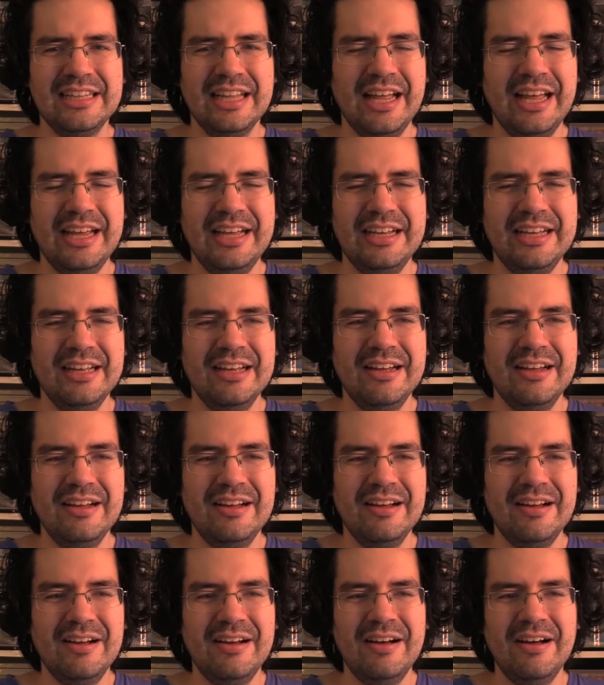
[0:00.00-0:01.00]
like,
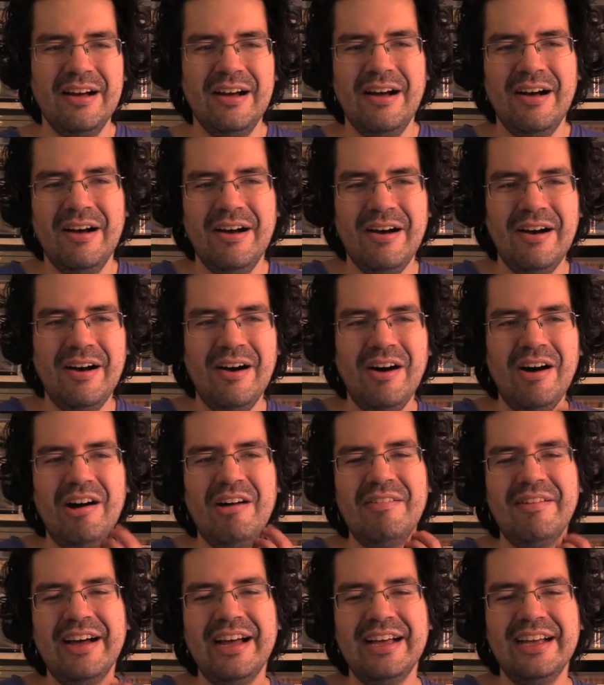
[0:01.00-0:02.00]

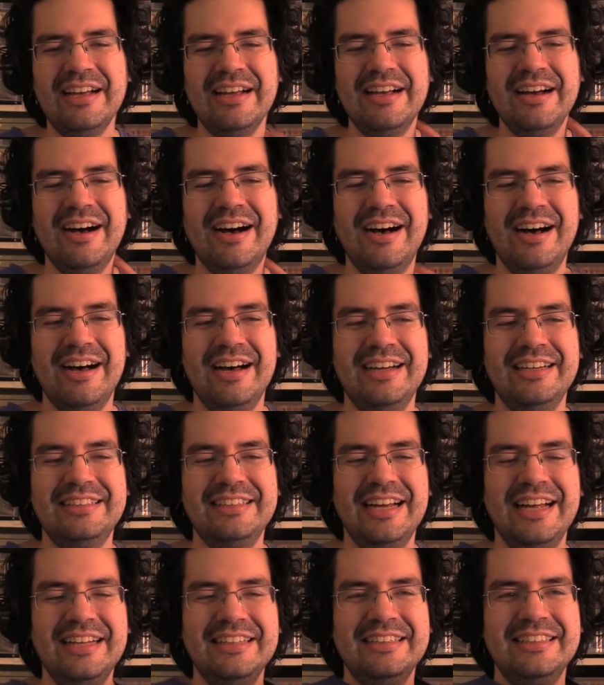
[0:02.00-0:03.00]
oh my
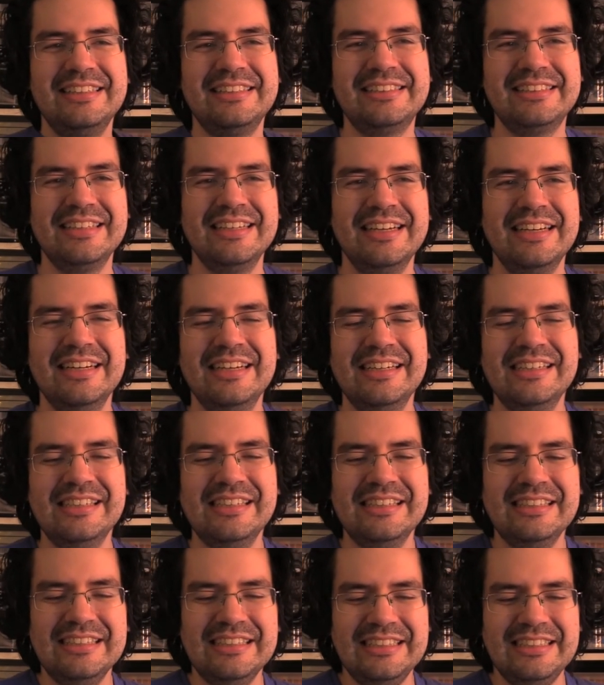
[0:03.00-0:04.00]
gosh, and this
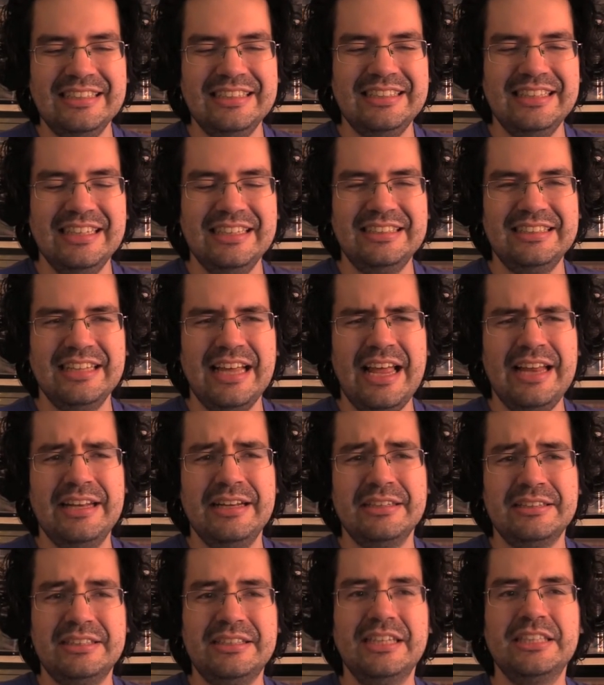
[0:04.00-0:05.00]
is, it's,
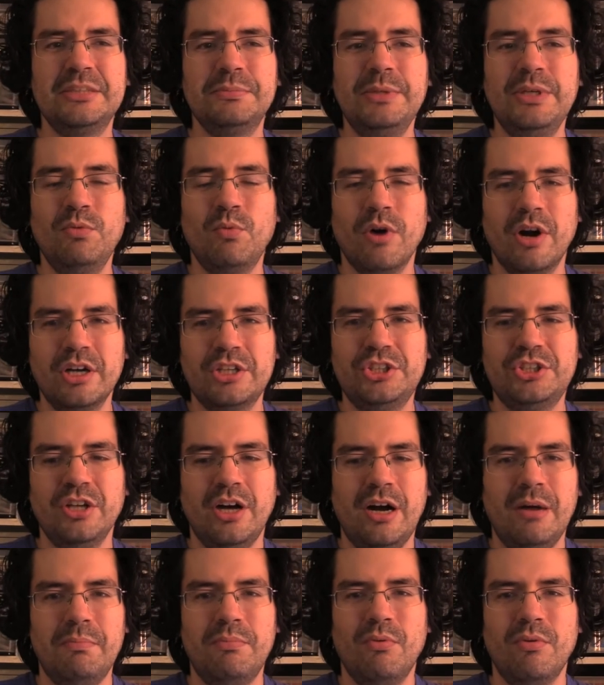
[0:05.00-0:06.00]
and the Sesame
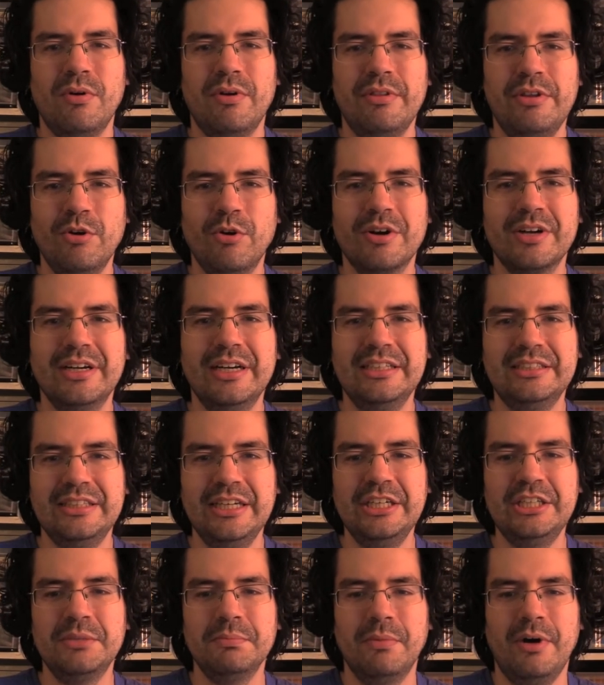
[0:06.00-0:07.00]
Workshop, the
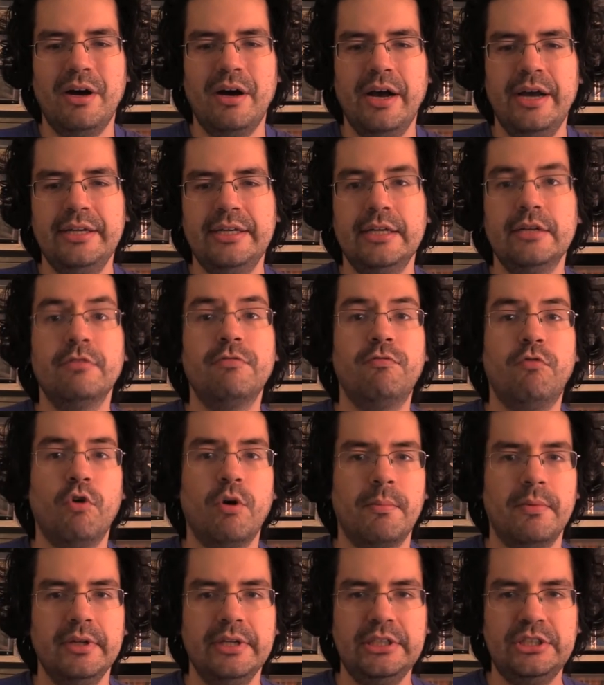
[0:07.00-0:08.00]
organization behind it,
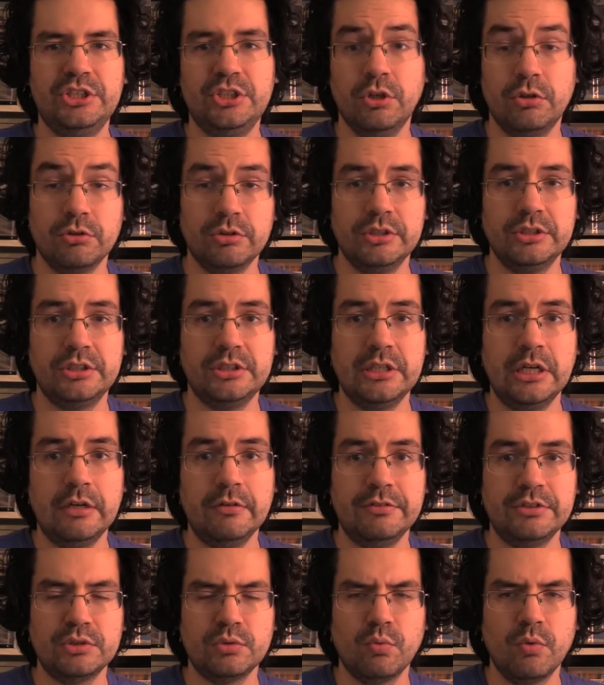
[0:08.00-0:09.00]
formerly Children's
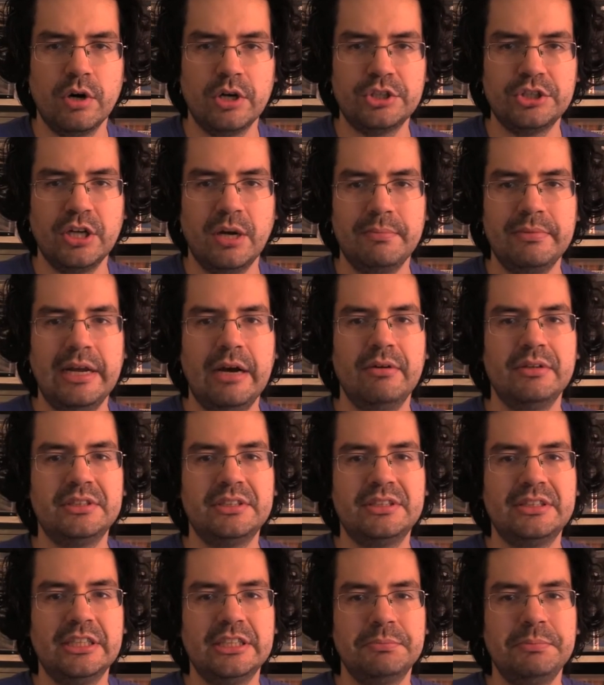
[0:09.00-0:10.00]
Television Workshop, now
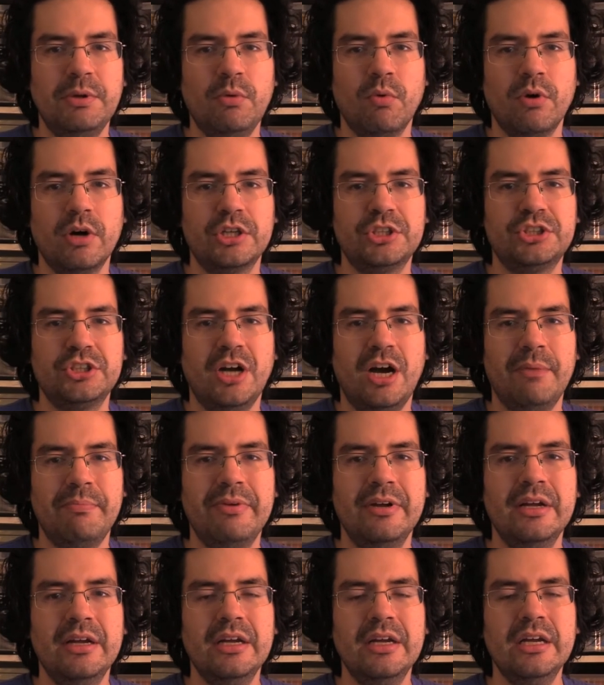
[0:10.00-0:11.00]
it's Sesame Workshop,
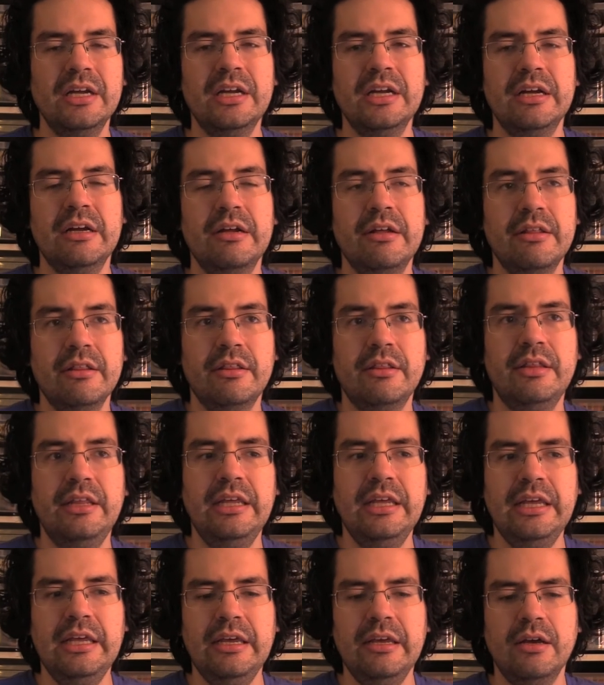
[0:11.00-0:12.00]

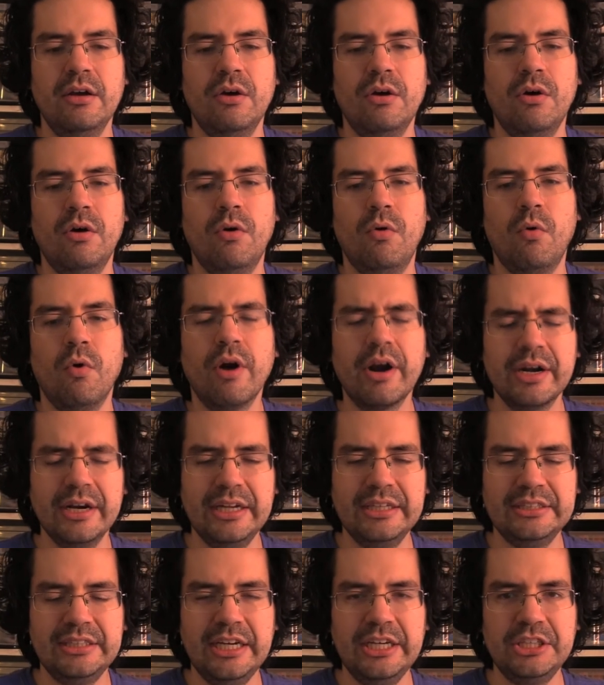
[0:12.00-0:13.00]
the
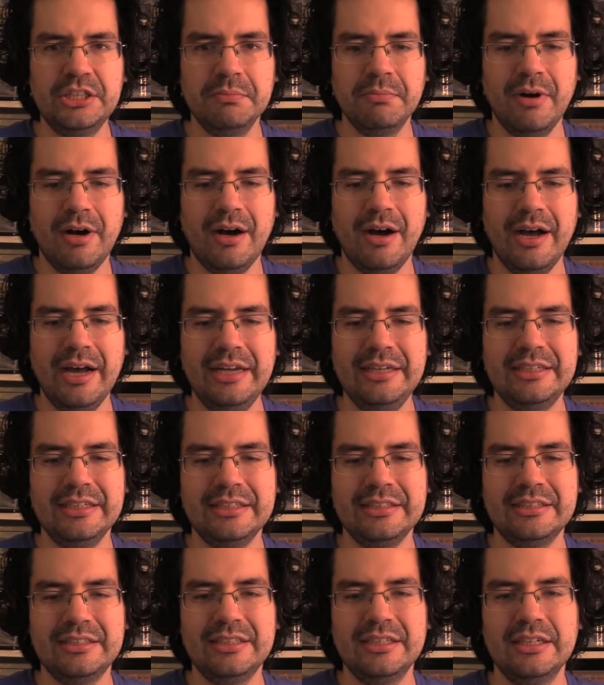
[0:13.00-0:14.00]
organization behind
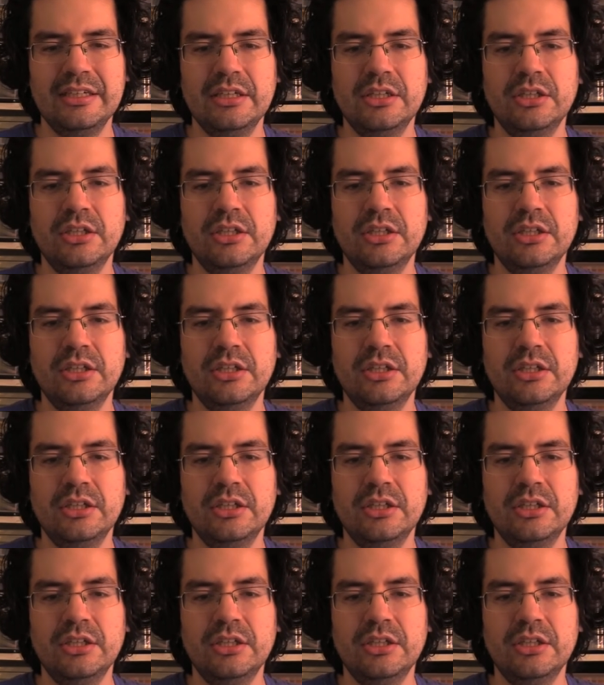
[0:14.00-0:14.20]
it